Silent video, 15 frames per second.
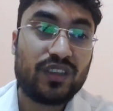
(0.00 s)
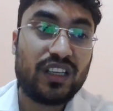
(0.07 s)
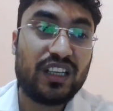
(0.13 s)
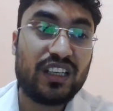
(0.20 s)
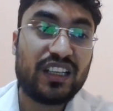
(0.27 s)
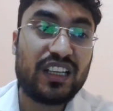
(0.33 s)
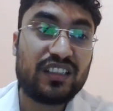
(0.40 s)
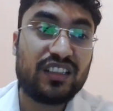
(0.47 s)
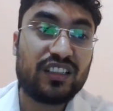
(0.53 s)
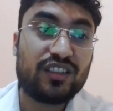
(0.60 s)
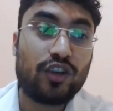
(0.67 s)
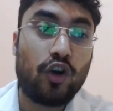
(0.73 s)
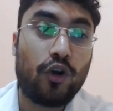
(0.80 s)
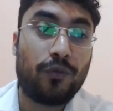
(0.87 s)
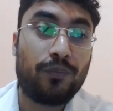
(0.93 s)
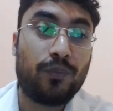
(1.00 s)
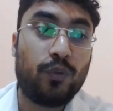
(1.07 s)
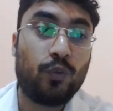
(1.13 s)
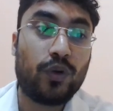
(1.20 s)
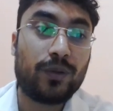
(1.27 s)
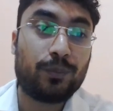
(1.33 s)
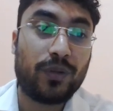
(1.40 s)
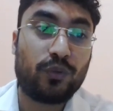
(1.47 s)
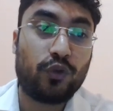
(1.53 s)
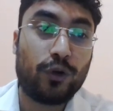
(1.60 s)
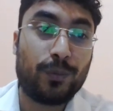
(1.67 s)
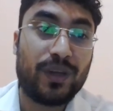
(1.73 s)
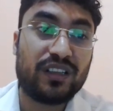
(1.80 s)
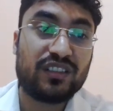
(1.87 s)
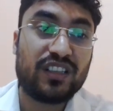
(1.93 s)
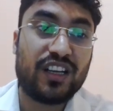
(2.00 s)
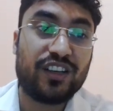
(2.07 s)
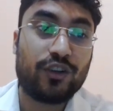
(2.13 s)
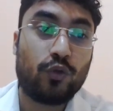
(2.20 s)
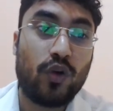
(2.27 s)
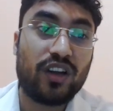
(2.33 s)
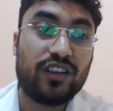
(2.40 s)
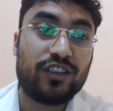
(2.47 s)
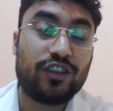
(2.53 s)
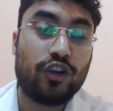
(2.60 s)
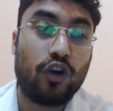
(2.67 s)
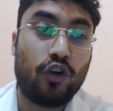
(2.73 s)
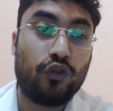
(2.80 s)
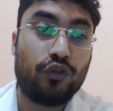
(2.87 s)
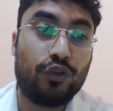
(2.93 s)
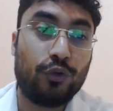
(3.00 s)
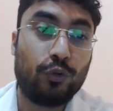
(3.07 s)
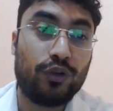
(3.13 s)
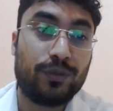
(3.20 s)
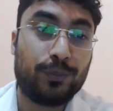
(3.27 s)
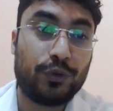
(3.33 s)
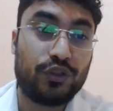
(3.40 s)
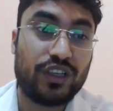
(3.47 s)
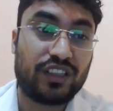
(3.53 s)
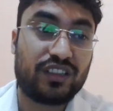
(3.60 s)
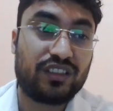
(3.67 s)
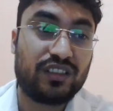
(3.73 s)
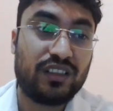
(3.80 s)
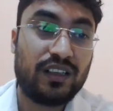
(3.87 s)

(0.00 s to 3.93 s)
In cases of poor performance and quality of road projects,